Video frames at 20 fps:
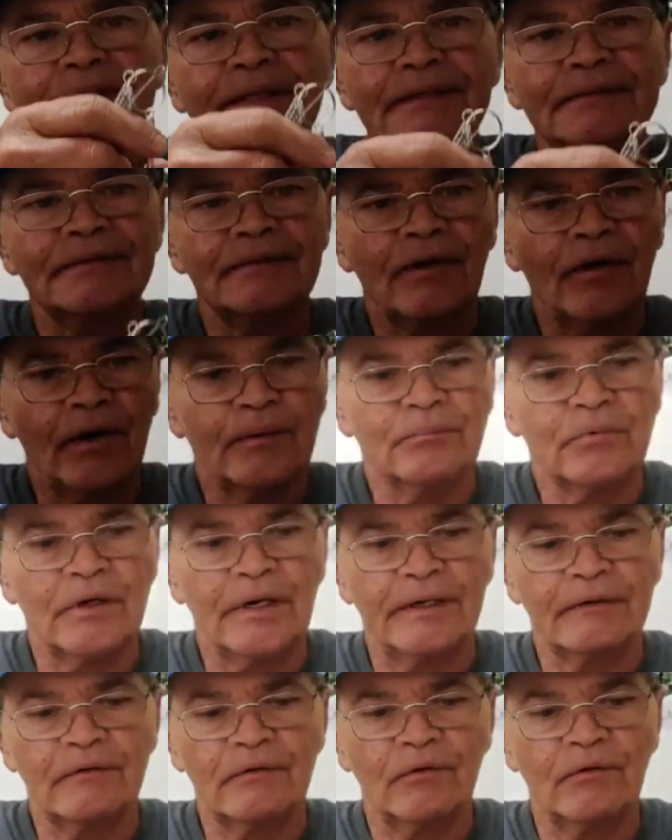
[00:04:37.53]
to get the
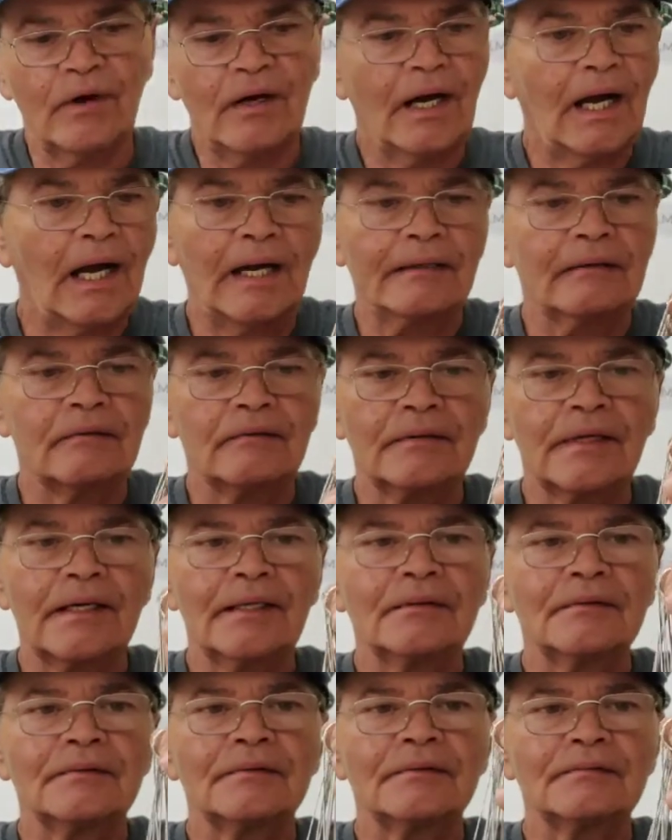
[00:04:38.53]
carburetor, or I don't know.
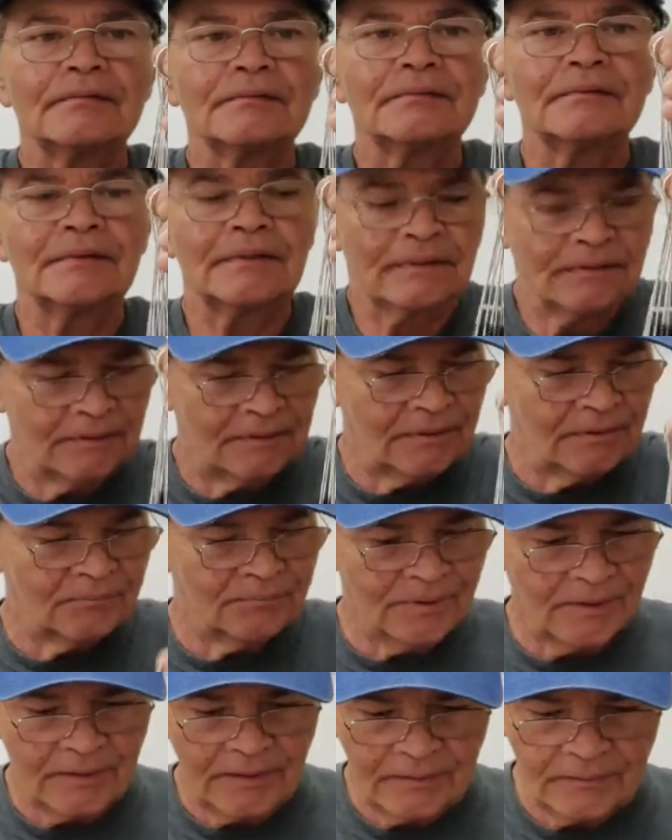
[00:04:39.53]

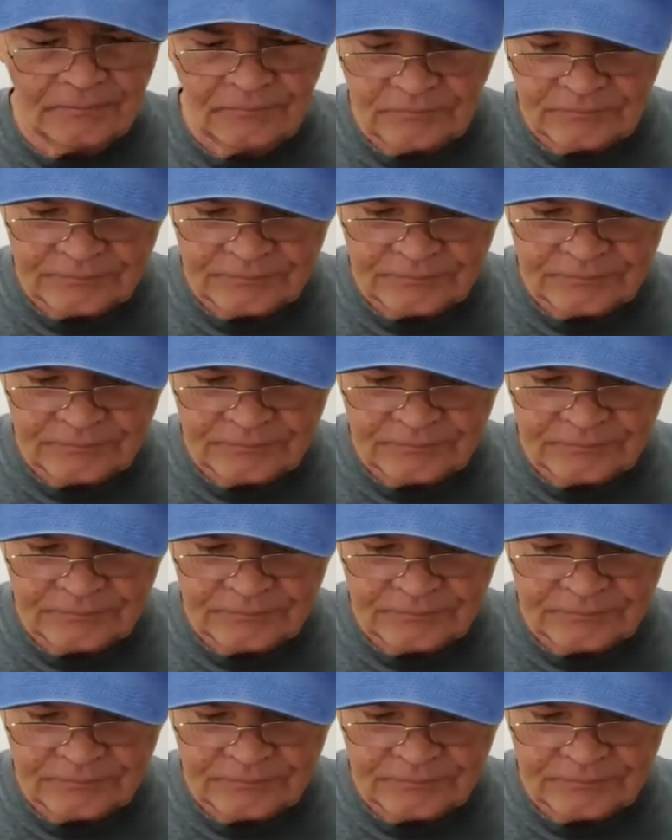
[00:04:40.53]
But